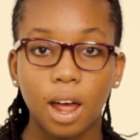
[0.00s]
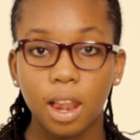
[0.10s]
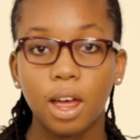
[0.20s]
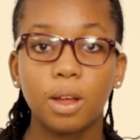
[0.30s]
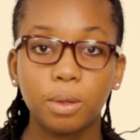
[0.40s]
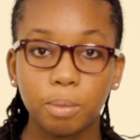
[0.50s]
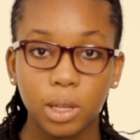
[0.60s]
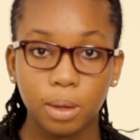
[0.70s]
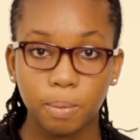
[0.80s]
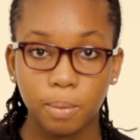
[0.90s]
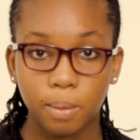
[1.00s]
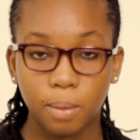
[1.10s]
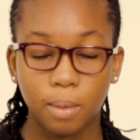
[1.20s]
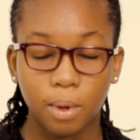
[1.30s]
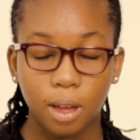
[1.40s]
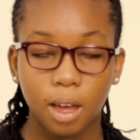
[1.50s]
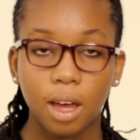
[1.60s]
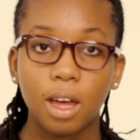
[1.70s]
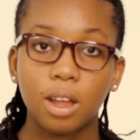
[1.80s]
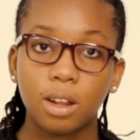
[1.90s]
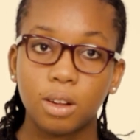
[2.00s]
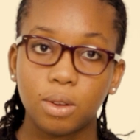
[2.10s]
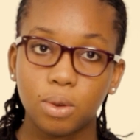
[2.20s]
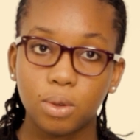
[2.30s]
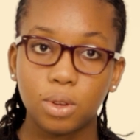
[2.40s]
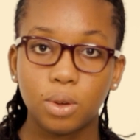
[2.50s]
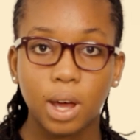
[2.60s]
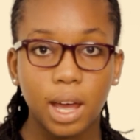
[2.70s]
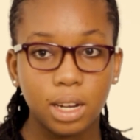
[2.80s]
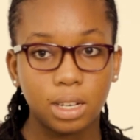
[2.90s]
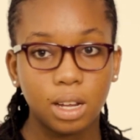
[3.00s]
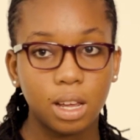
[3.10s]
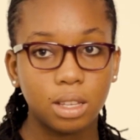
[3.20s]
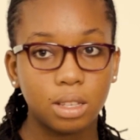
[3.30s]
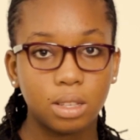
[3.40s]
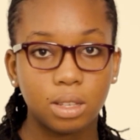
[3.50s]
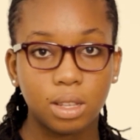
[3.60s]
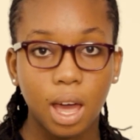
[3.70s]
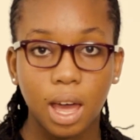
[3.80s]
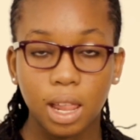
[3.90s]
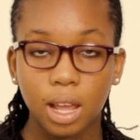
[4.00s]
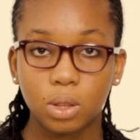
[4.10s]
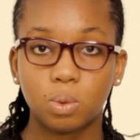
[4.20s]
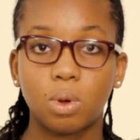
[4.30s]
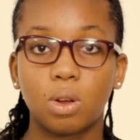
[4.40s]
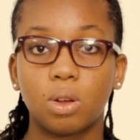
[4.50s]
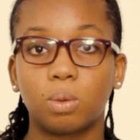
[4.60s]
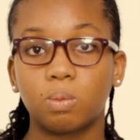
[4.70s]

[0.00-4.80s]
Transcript: allowed me to know new ideas that I like to work on.